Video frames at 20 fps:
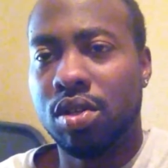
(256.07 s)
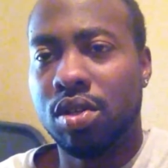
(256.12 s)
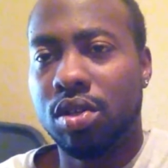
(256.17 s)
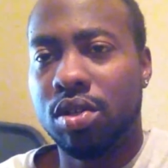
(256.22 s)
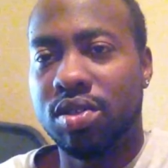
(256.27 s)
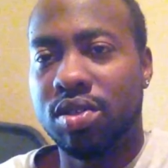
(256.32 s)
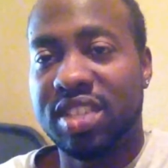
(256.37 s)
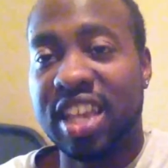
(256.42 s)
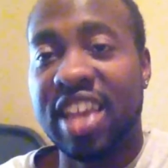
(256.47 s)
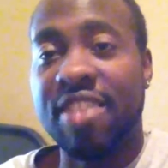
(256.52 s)

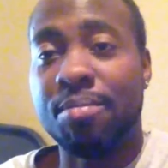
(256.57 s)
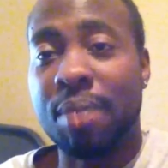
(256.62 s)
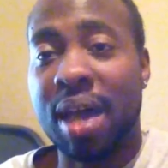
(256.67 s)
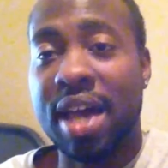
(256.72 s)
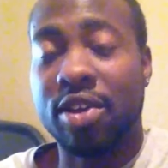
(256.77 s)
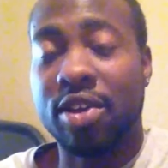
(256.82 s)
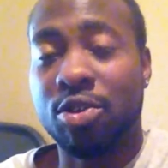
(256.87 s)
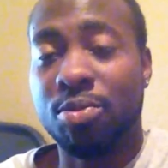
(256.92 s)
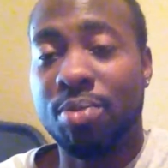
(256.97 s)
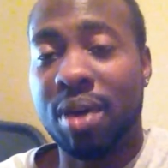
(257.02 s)
save
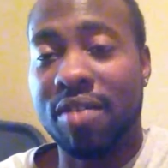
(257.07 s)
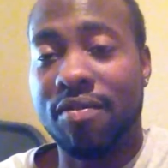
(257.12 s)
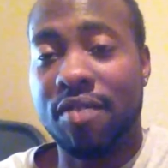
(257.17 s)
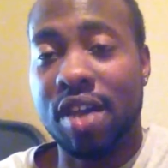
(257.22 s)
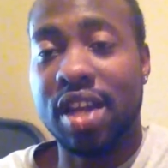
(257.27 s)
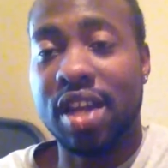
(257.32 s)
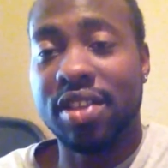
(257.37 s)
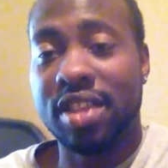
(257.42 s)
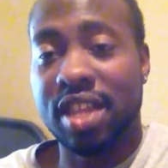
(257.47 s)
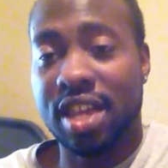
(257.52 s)
Michael by
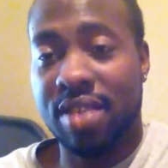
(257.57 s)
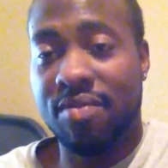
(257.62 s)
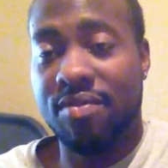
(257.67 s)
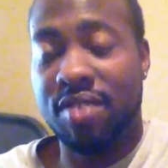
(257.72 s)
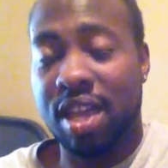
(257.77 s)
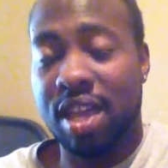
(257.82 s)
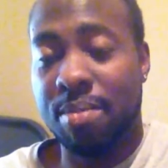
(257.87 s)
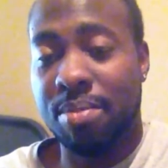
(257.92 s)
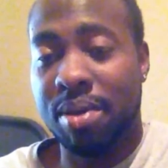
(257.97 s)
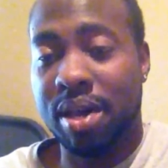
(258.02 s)
finding the head
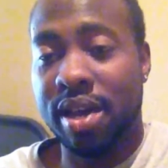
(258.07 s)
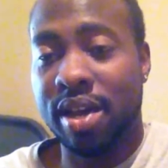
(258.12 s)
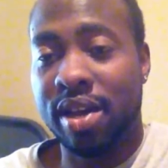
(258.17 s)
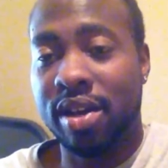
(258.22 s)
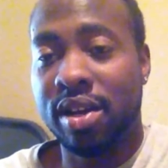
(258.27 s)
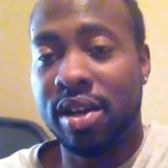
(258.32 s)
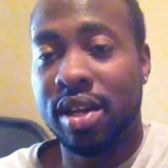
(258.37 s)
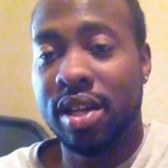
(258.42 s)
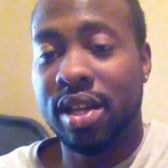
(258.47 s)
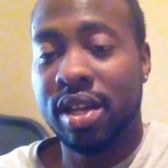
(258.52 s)
vampire
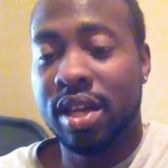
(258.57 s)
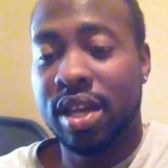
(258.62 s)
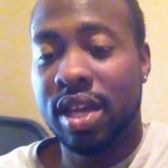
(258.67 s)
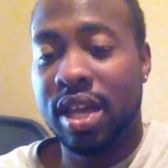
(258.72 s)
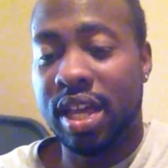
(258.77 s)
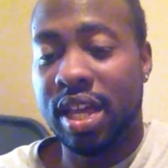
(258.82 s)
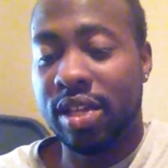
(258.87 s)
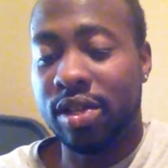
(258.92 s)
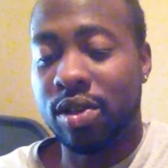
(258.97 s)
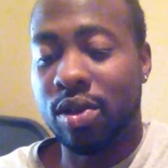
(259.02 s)

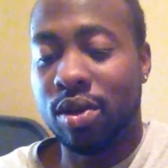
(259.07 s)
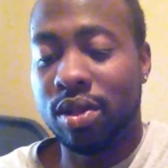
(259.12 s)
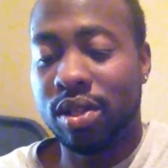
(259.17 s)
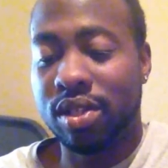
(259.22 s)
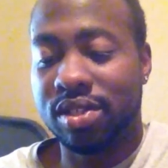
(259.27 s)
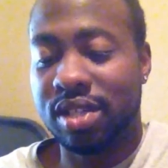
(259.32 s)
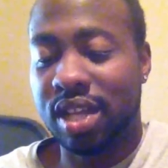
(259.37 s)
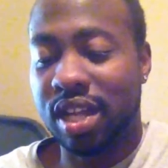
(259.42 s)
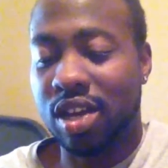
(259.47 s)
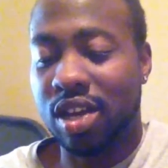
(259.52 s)
and go on this
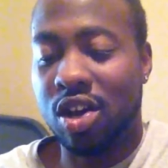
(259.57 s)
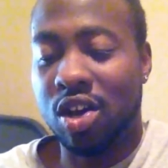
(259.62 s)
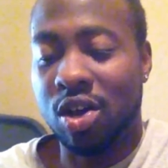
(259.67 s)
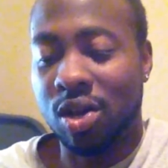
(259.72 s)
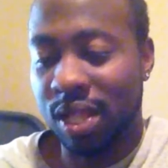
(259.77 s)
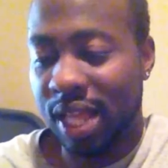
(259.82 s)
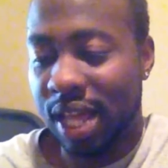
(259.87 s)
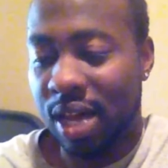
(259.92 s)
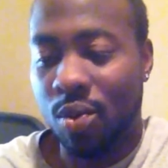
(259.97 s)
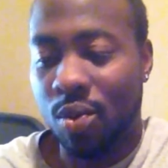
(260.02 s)
kind of
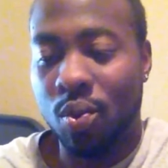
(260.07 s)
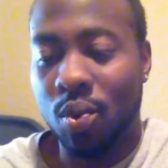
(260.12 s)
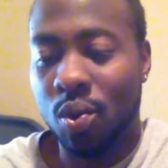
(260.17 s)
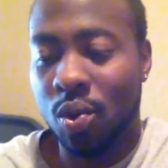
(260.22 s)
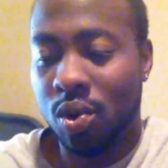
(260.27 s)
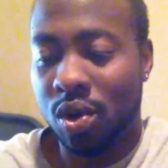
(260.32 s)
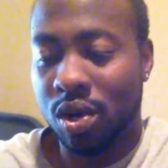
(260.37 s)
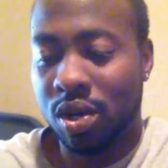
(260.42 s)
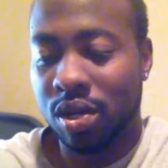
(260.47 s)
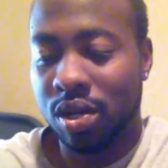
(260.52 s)
all-out
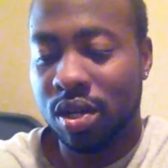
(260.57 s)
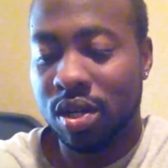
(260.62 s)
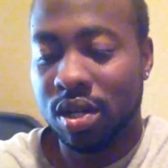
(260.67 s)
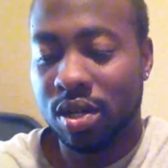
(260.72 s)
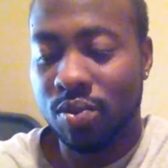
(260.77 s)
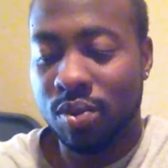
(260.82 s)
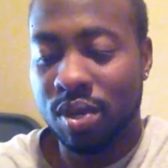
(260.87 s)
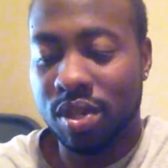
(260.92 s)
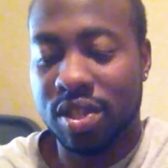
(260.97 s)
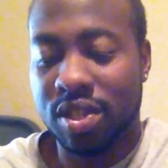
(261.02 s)
war
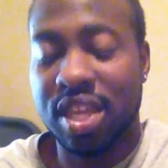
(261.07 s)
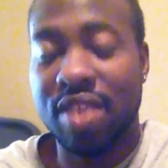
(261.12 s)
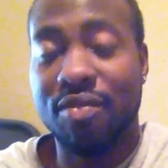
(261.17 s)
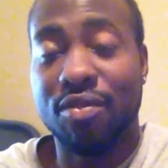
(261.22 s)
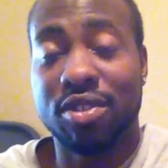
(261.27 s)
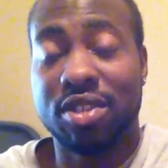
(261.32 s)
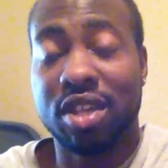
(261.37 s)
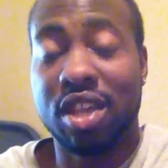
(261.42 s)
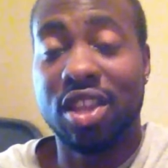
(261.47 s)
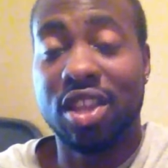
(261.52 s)
with Kiefer
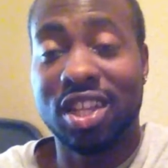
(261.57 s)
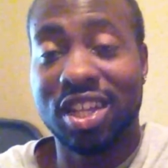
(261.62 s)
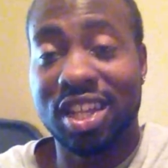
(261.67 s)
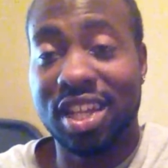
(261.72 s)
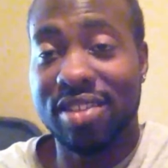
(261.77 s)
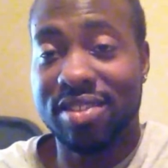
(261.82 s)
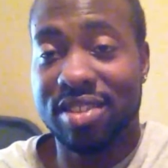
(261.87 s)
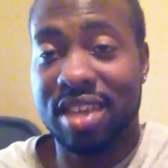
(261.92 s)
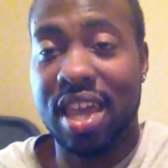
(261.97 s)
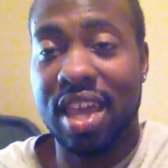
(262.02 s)
Sutherland and
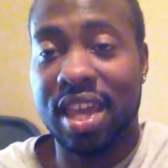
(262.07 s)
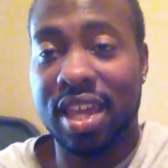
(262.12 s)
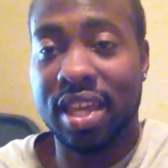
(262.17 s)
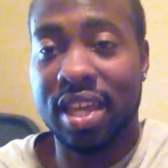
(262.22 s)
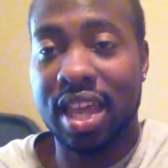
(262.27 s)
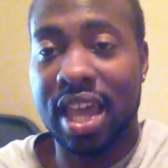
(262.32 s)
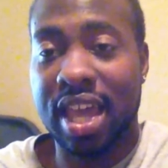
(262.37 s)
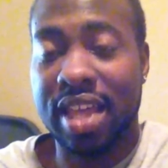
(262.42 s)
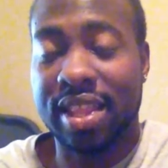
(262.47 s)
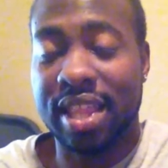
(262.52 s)
his gang
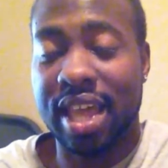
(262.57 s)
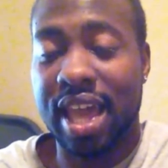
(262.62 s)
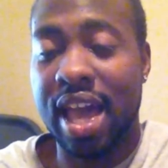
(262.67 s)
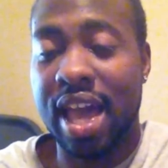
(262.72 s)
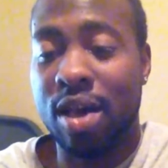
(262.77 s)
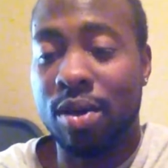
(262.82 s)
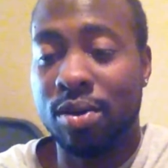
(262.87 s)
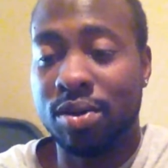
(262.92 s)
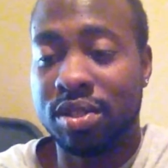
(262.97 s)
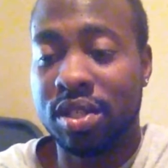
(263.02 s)
at the
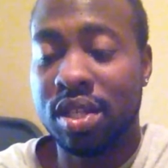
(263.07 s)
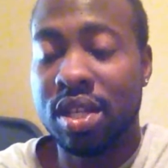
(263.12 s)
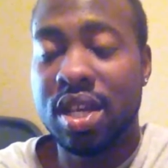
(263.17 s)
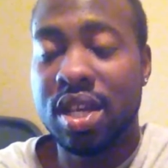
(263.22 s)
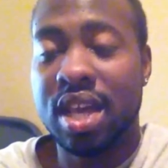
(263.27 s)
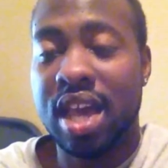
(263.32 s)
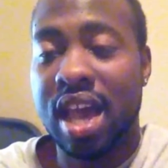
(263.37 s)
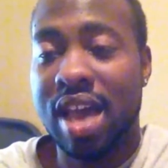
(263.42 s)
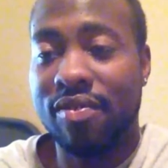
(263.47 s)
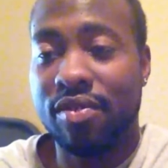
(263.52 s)
house
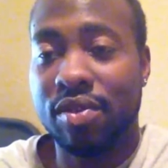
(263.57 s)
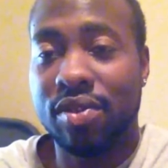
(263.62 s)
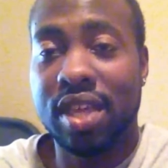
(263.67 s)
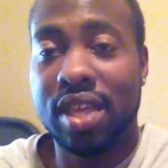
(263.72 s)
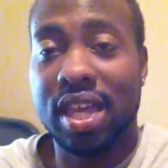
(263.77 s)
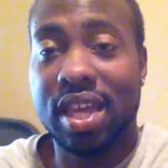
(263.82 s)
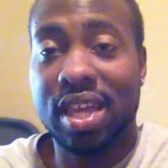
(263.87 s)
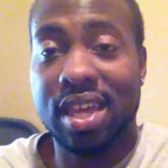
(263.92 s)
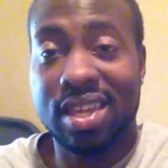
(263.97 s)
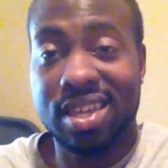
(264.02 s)
after
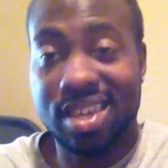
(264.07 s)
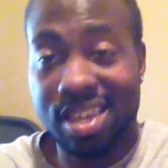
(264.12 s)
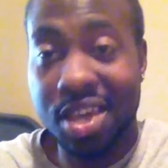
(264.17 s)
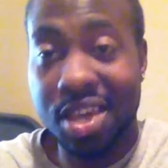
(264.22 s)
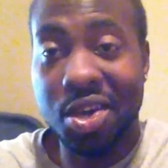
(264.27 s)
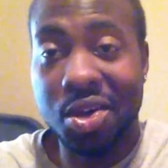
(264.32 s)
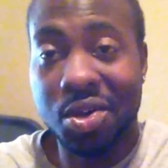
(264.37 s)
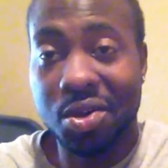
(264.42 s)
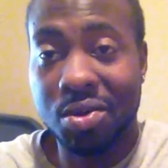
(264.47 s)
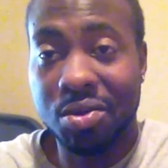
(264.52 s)
they
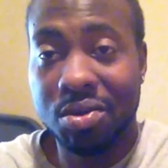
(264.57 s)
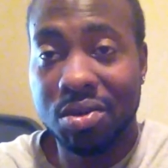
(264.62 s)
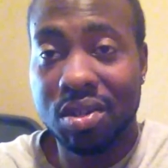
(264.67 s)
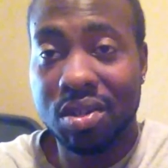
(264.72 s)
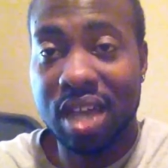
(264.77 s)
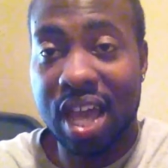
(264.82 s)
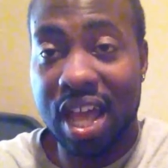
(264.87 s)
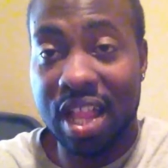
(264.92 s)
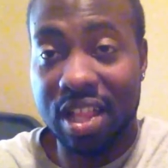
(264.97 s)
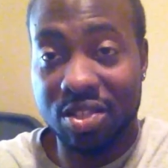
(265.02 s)
kill
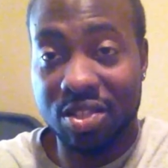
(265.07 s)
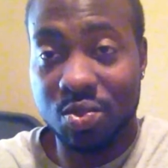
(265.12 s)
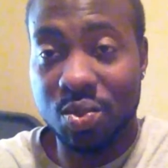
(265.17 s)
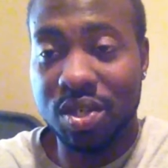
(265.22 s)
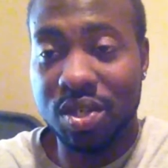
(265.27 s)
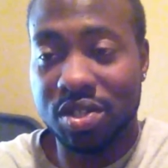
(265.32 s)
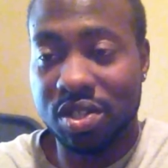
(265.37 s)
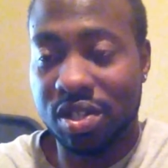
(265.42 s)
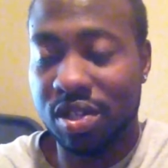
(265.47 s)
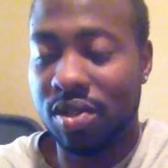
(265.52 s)
Alex
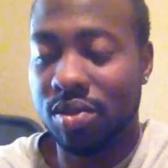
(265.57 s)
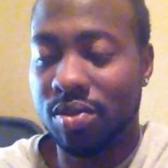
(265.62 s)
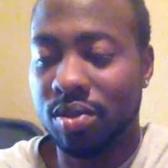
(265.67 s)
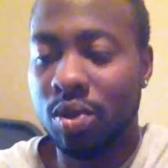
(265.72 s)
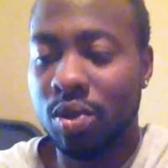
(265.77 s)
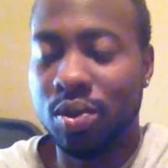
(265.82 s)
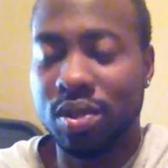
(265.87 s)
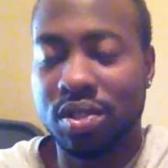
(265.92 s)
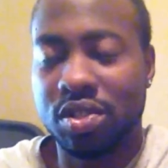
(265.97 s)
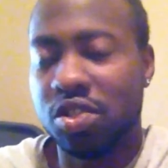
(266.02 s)
Winter,
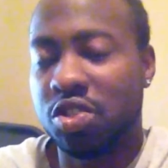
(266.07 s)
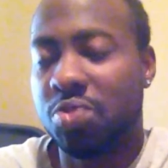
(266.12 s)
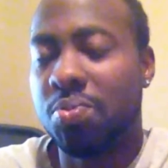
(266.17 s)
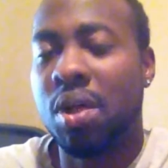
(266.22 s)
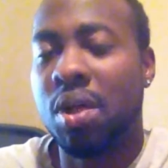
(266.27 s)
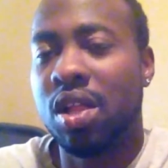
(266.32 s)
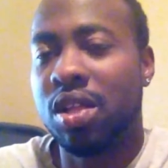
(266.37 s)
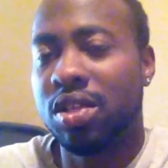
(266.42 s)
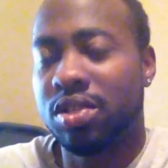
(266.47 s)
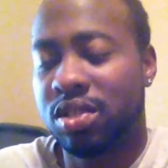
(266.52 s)
who is the
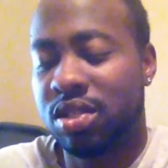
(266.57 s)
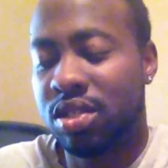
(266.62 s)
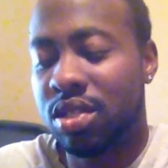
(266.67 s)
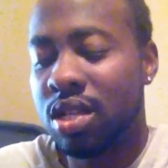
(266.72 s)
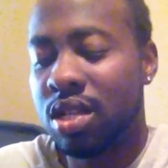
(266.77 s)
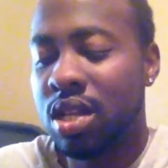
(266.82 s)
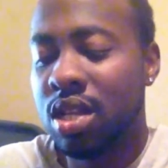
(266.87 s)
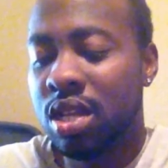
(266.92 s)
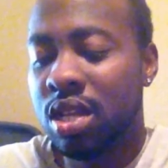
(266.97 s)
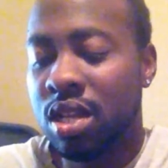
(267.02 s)
smallest,
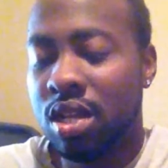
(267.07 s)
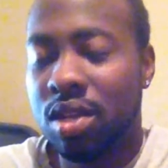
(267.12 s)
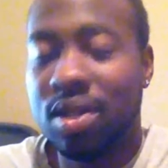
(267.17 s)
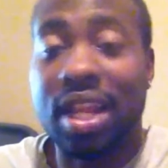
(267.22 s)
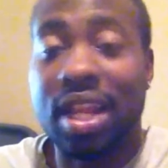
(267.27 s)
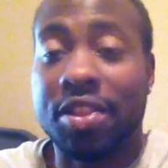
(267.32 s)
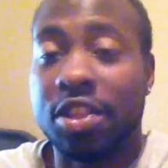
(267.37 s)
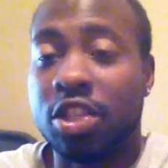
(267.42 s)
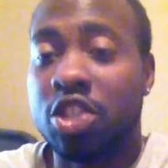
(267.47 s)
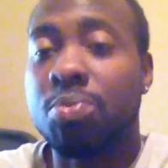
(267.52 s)

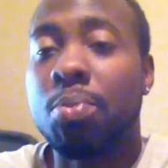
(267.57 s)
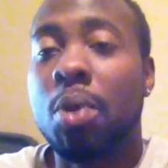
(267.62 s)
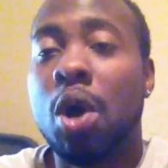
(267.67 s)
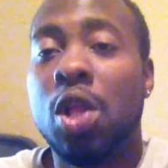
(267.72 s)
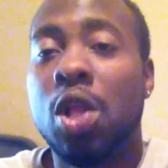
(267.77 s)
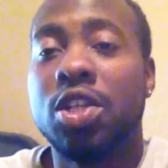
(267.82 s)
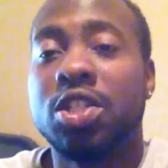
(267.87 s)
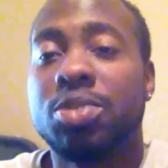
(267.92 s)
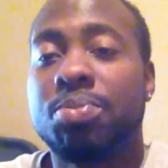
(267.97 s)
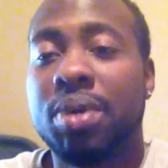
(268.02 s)
not the
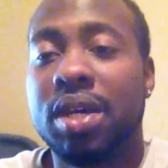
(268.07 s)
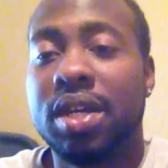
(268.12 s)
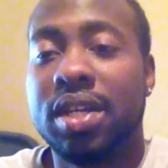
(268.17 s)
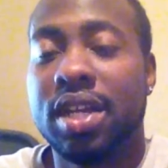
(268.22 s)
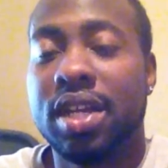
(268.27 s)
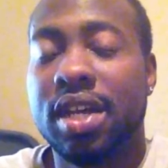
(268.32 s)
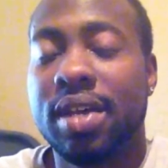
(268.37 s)
smallest, but